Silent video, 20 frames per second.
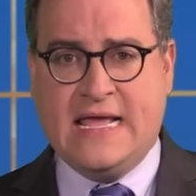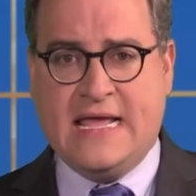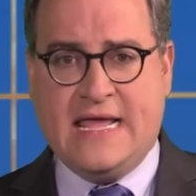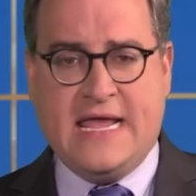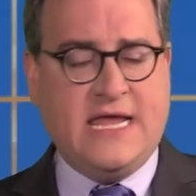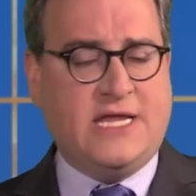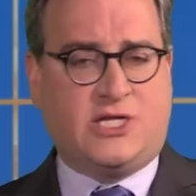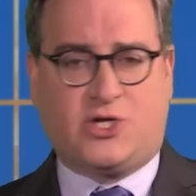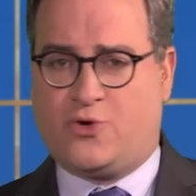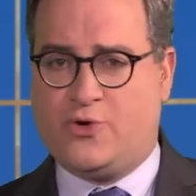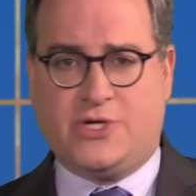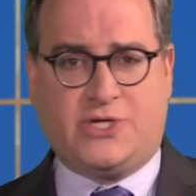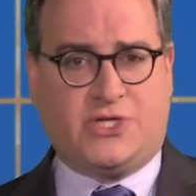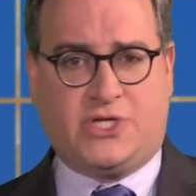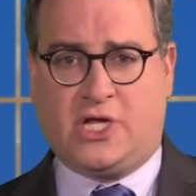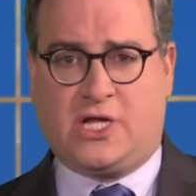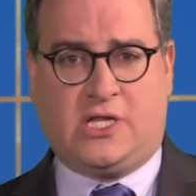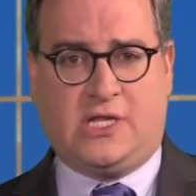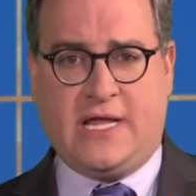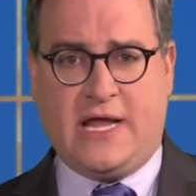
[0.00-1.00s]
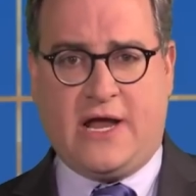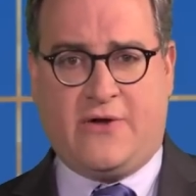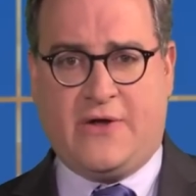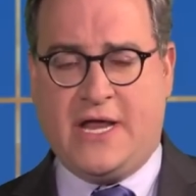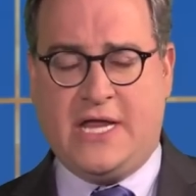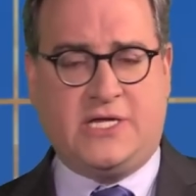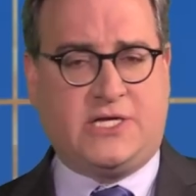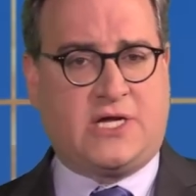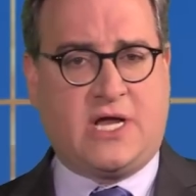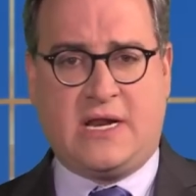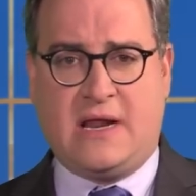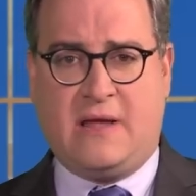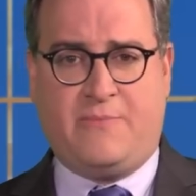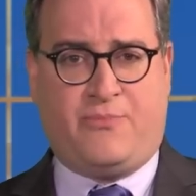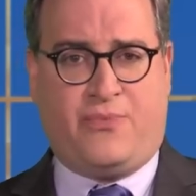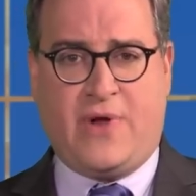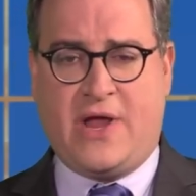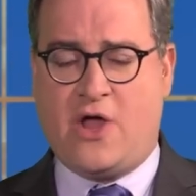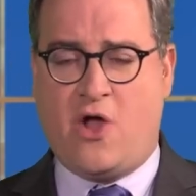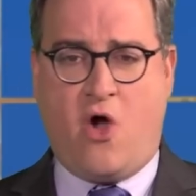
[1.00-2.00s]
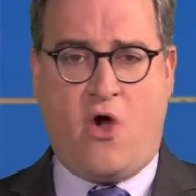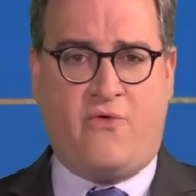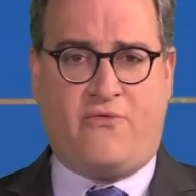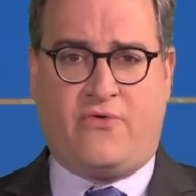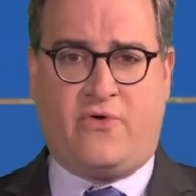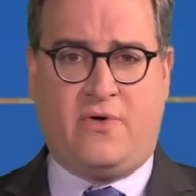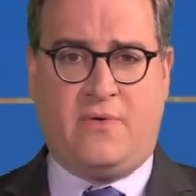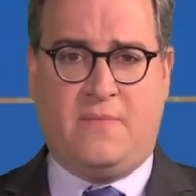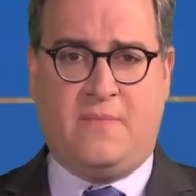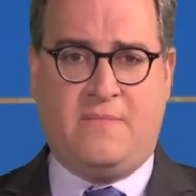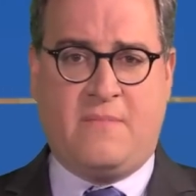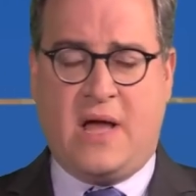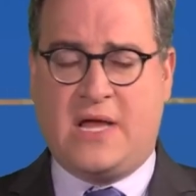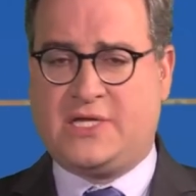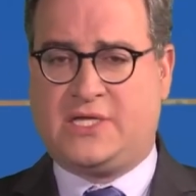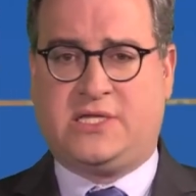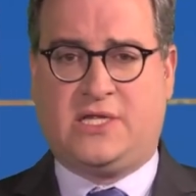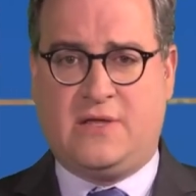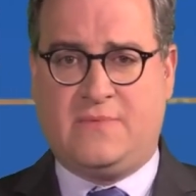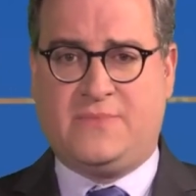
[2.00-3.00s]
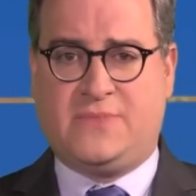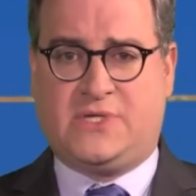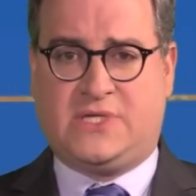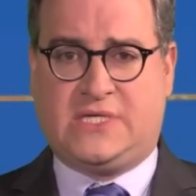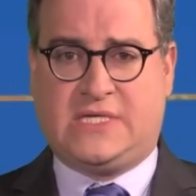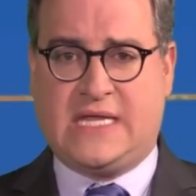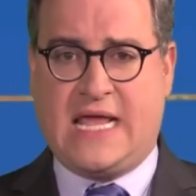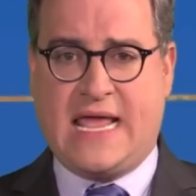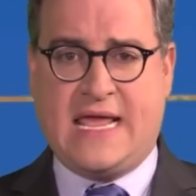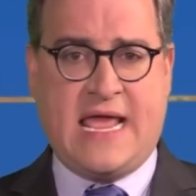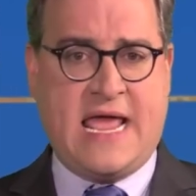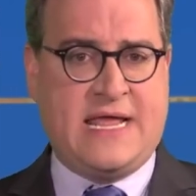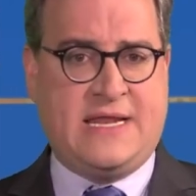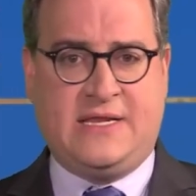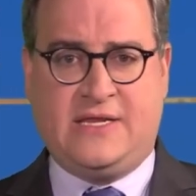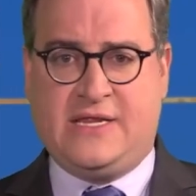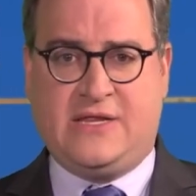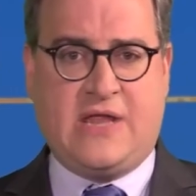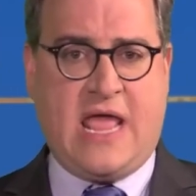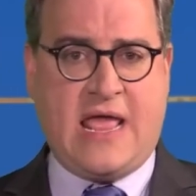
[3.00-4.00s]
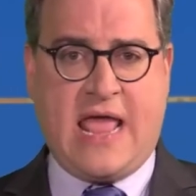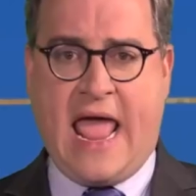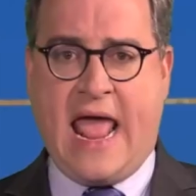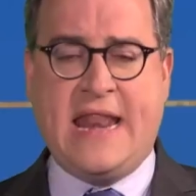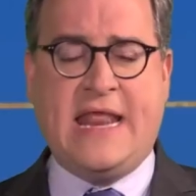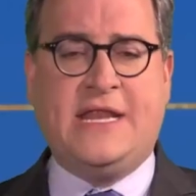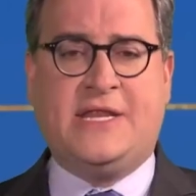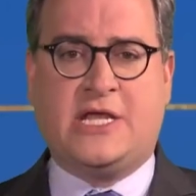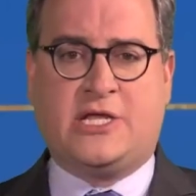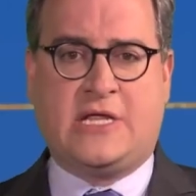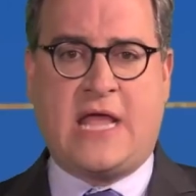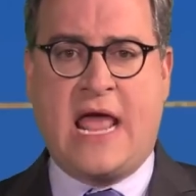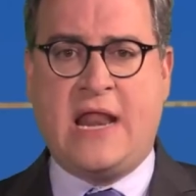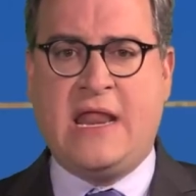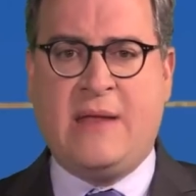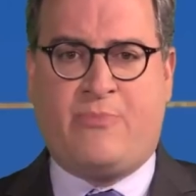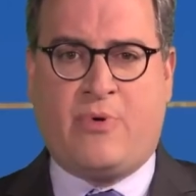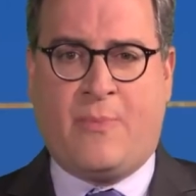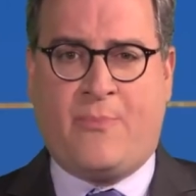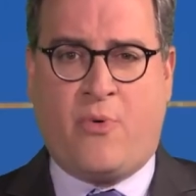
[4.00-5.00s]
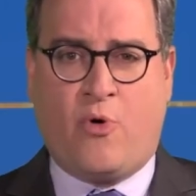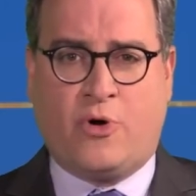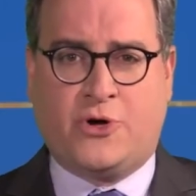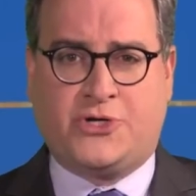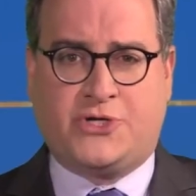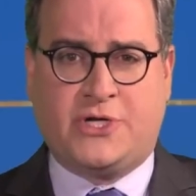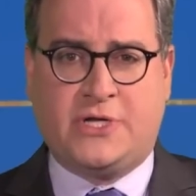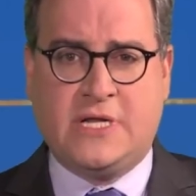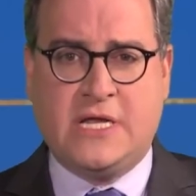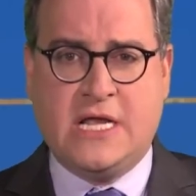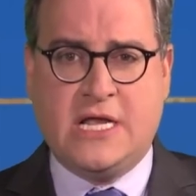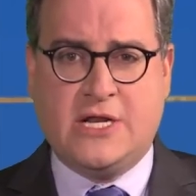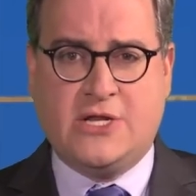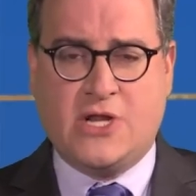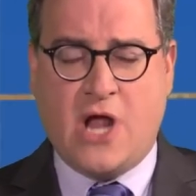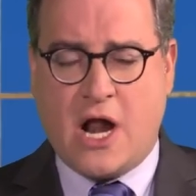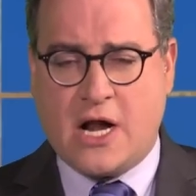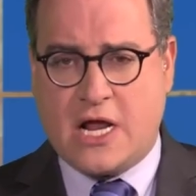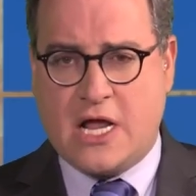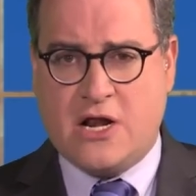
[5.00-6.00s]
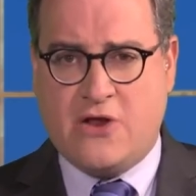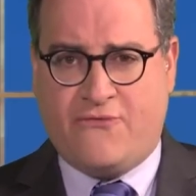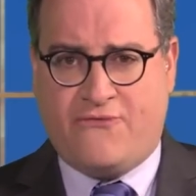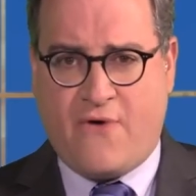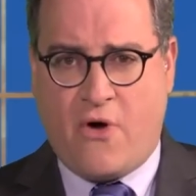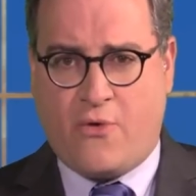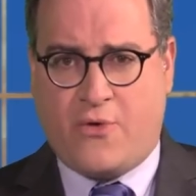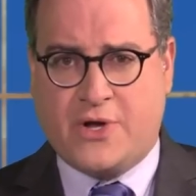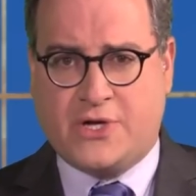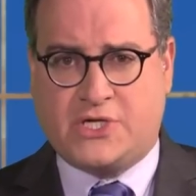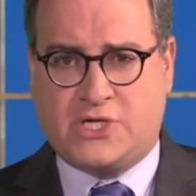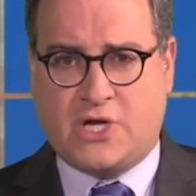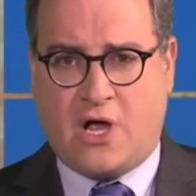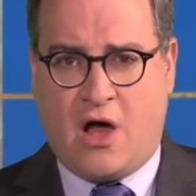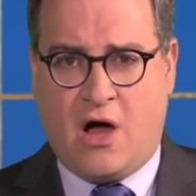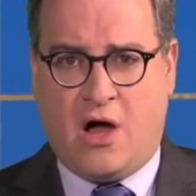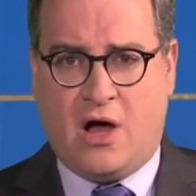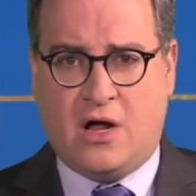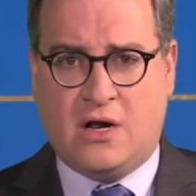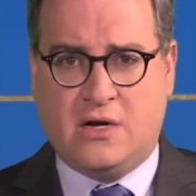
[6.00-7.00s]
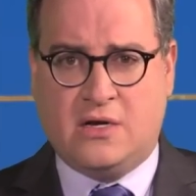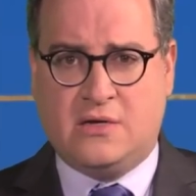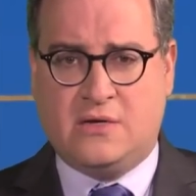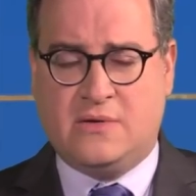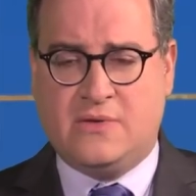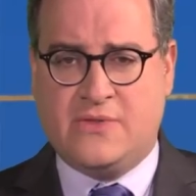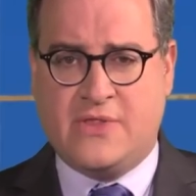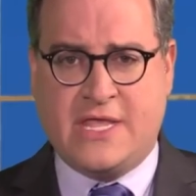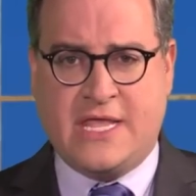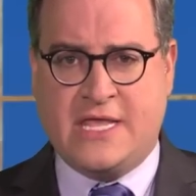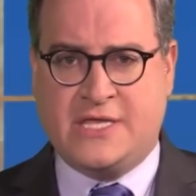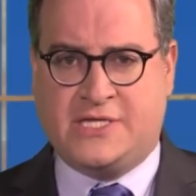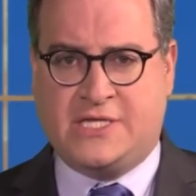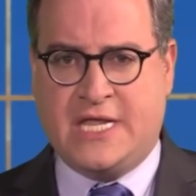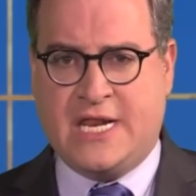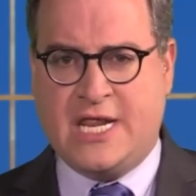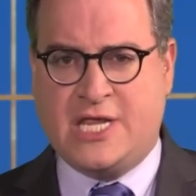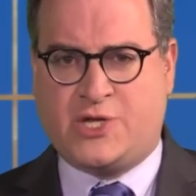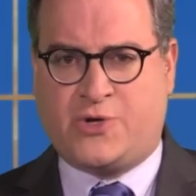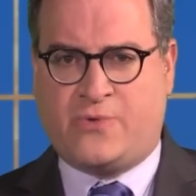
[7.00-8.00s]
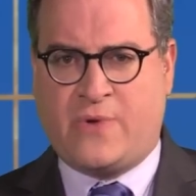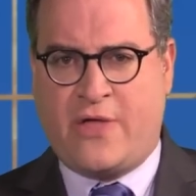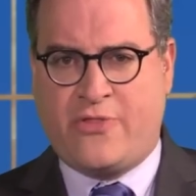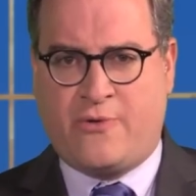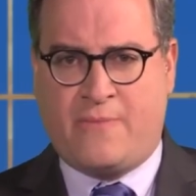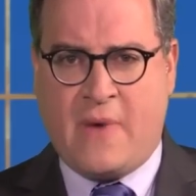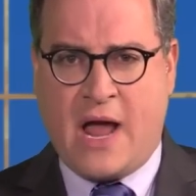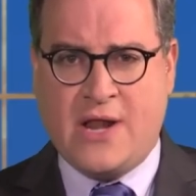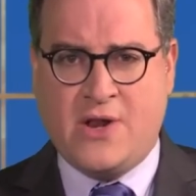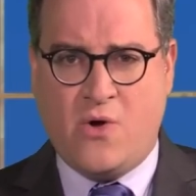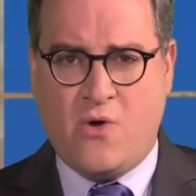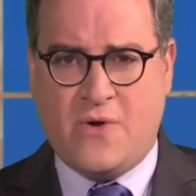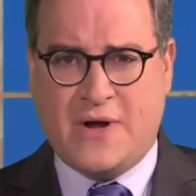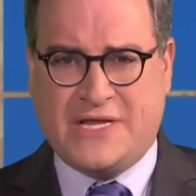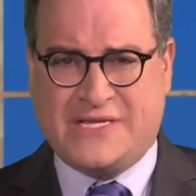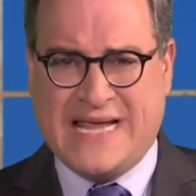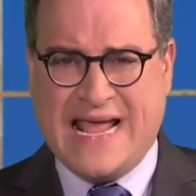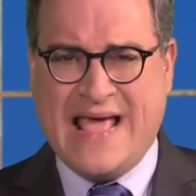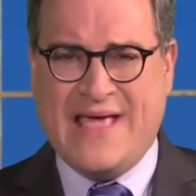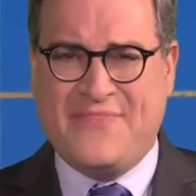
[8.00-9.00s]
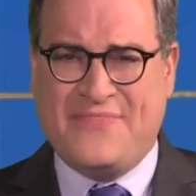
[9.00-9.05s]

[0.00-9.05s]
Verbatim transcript: He's crystal clear. He's going to bring over Muslims in any any proportion, not going to focus on the Yazidis or other minorities.